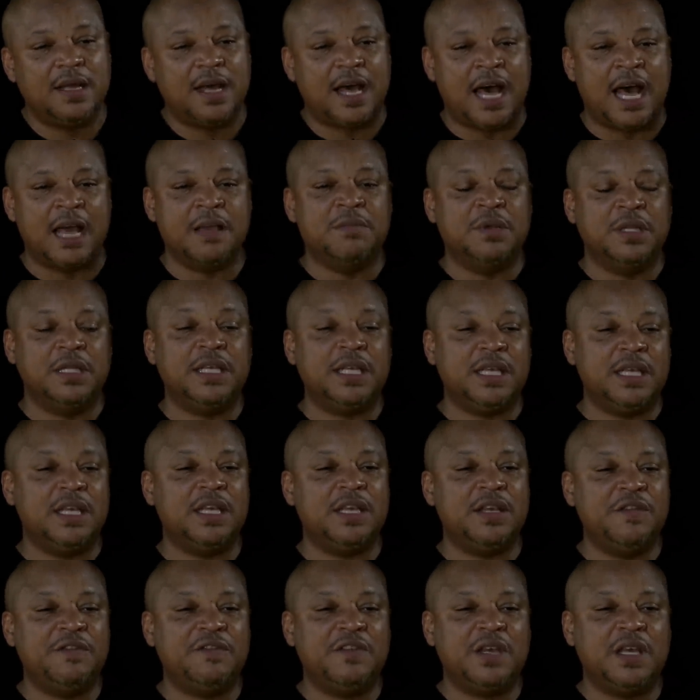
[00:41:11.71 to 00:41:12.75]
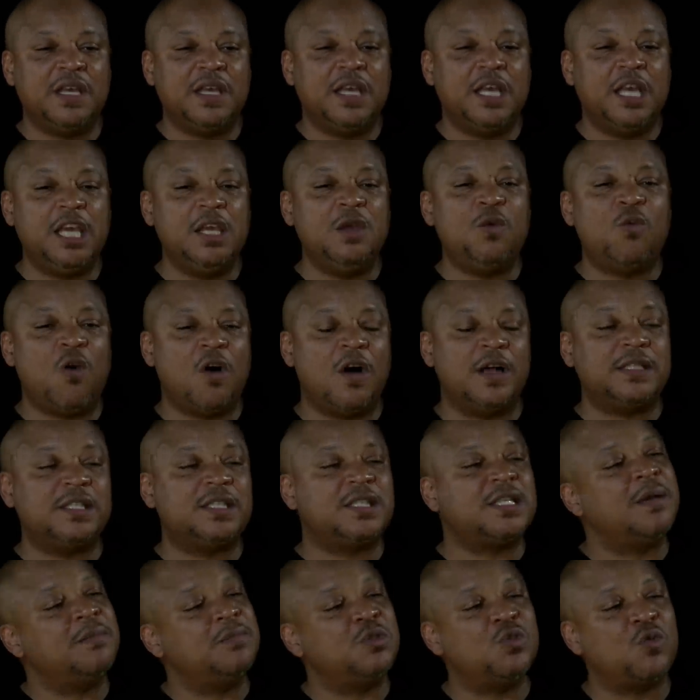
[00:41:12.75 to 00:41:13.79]
I believe he wants
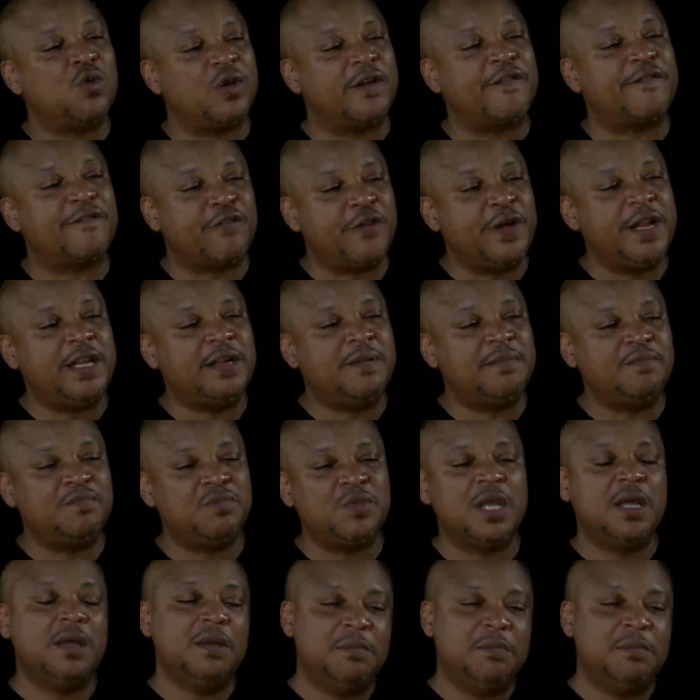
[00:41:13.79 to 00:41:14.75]
some sort of freedom,